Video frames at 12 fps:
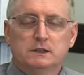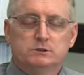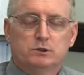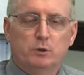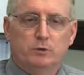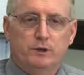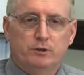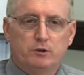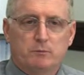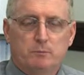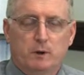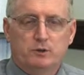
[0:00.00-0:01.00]
So this
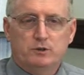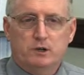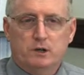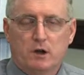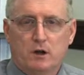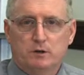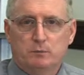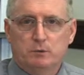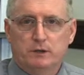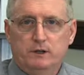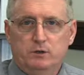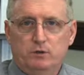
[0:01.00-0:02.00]
budget
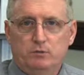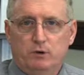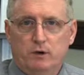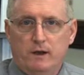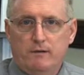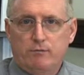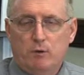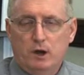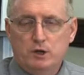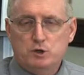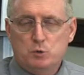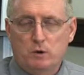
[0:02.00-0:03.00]
contemplates for
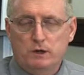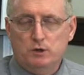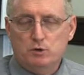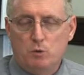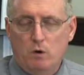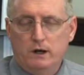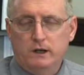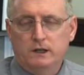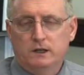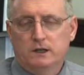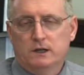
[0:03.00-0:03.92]
FY 2020